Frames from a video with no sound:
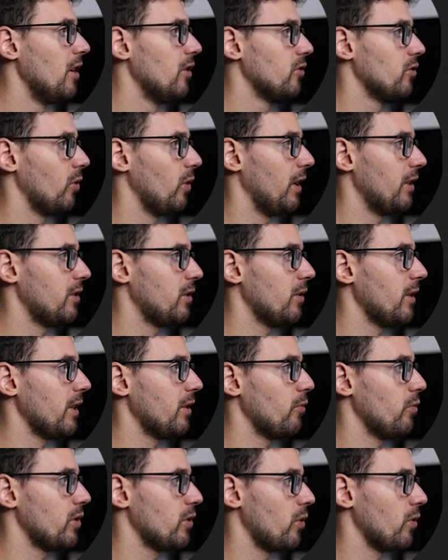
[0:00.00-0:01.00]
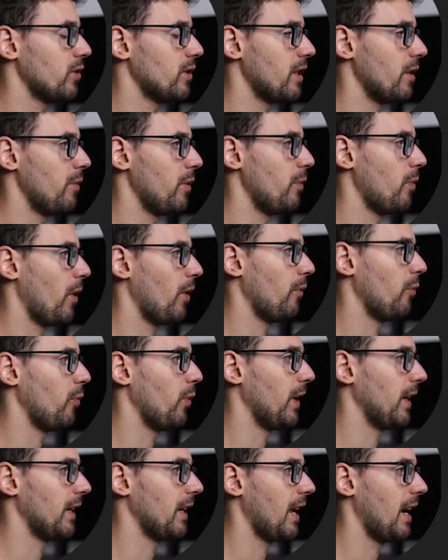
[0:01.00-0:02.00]
So let's look at the results that we run
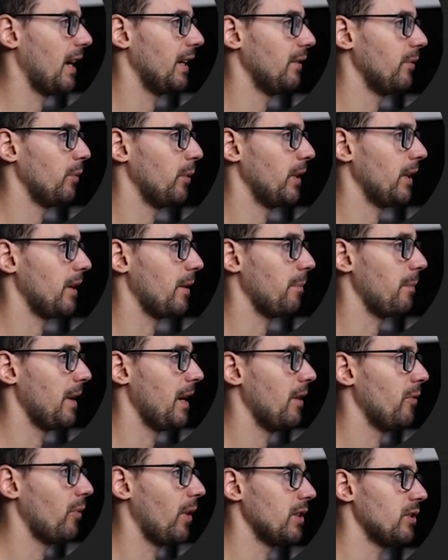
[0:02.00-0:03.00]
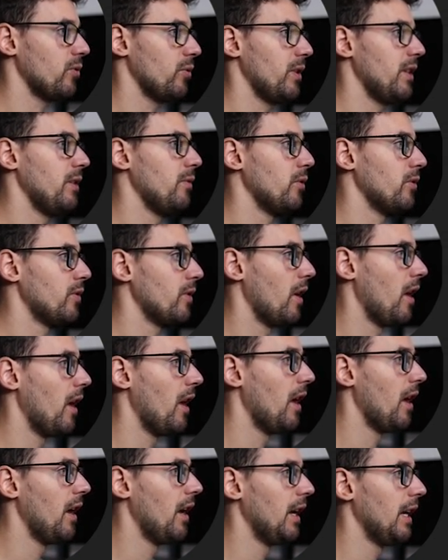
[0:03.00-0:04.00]
with a client with a campaign, right? So he was
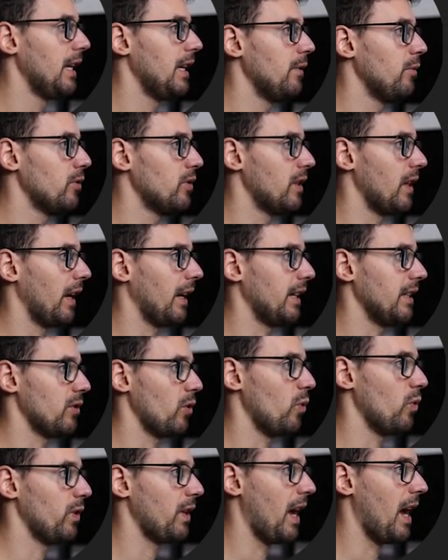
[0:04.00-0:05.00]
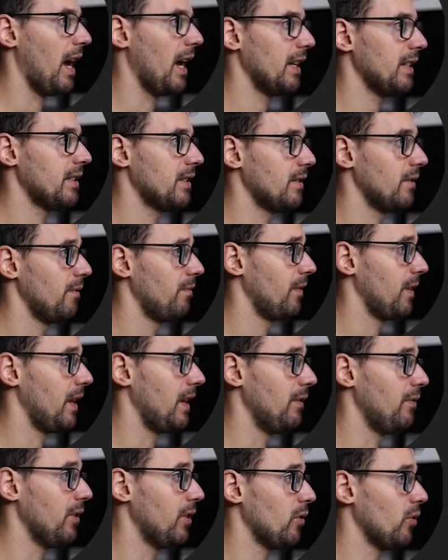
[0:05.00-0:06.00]
he was like his old ads,
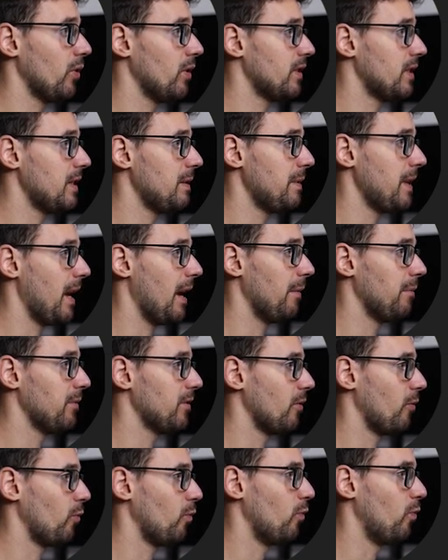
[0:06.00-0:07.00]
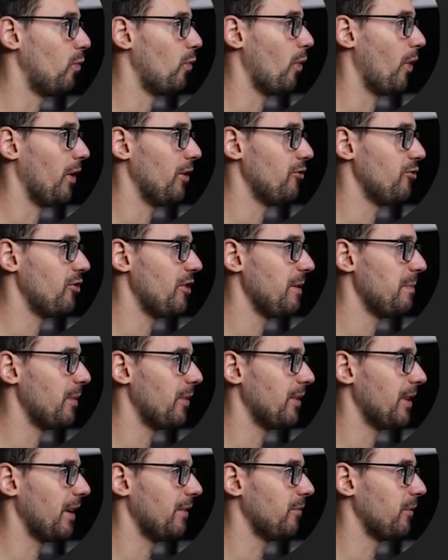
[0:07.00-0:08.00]
even though the CPMs were
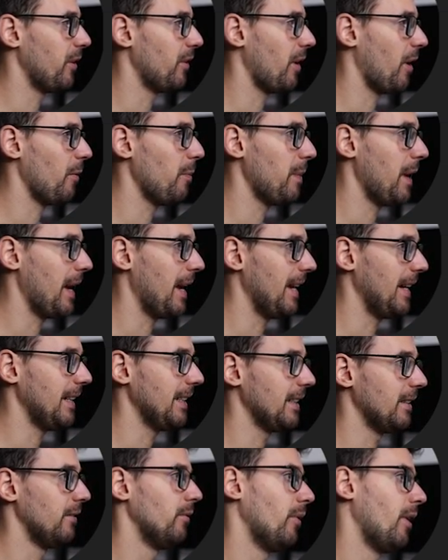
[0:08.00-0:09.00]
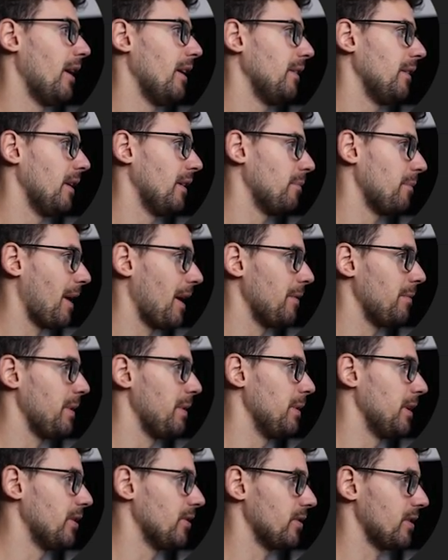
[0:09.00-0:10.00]
cheaper than we're now paying, right? That might be
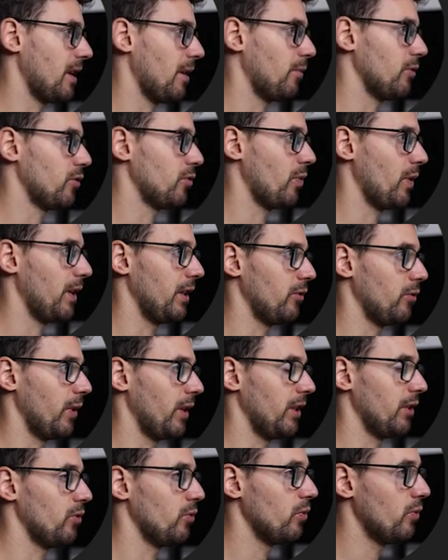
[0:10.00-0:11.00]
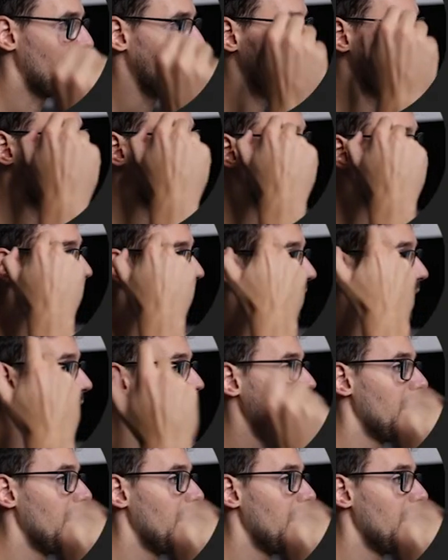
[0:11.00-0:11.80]
because that was 2022 or whatever.